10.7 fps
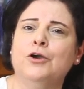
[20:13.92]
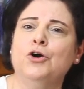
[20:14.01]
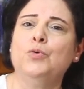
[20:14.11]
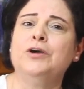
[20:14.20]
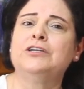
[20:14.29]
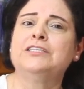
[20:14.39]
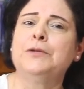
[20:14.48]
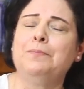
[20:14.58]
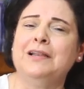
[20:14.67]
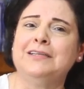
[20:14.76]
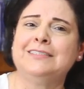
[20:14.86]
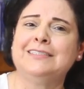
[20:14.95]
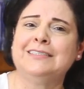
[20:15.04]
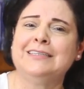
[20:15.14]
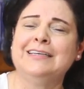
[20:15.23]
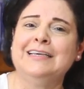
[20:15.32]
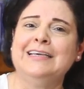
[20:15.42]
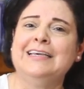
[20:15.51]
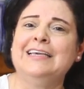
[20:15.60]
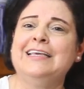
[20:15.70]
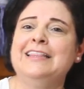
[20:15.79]
who were triplets
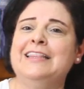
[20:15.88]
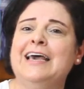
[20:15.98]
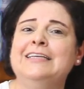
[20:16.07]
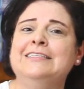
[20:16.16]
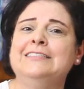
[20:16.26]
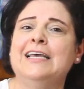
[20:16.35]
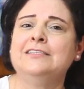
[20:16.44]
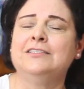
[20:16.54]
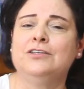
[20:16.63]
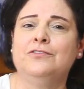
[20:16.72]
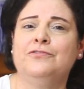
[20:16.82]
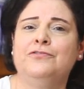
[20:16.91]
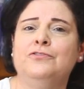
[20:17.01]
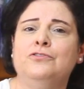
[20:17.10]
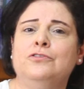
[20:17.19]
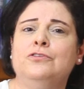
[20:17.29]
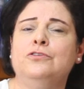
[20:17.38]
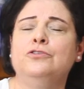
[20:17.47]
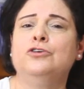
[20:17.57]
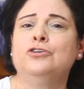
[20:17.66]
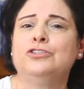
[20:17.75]
in the intensive
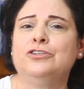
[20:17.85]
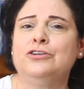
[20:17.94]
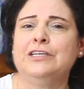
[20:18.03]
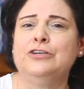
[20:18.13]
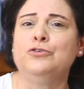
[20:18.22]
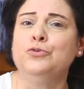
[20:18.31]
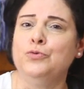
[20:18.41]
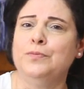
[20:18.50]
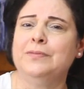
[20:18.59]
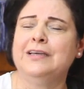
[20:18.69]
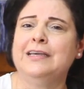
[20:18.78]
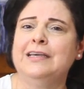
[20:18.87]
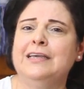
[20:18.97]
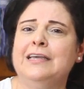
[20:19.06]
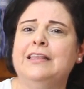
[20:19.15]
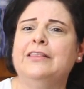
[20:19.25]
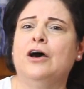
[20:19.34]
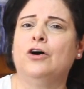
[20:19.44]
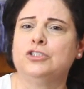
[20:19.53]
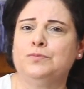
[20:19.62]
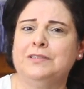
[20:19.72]
nursery room in the
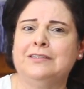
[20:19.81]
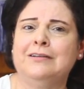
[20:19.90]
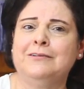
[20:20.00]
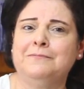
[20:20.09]
hospital.